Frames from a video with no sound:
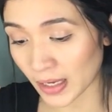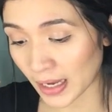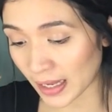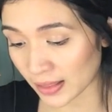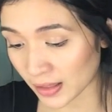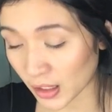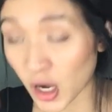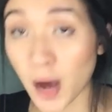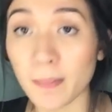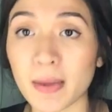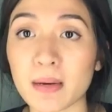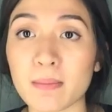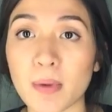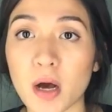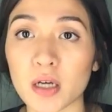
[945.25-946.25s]
in the
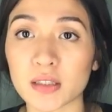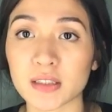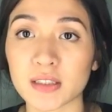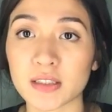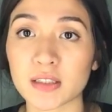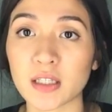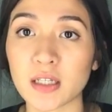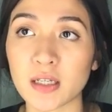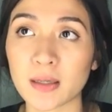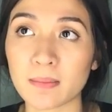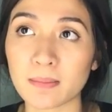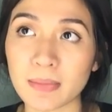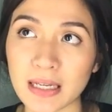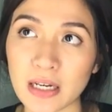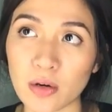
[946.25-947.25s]
comment box
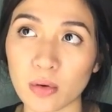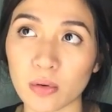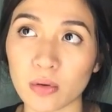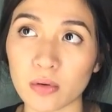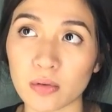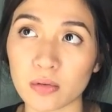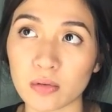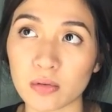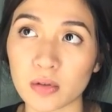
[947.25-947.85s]
below.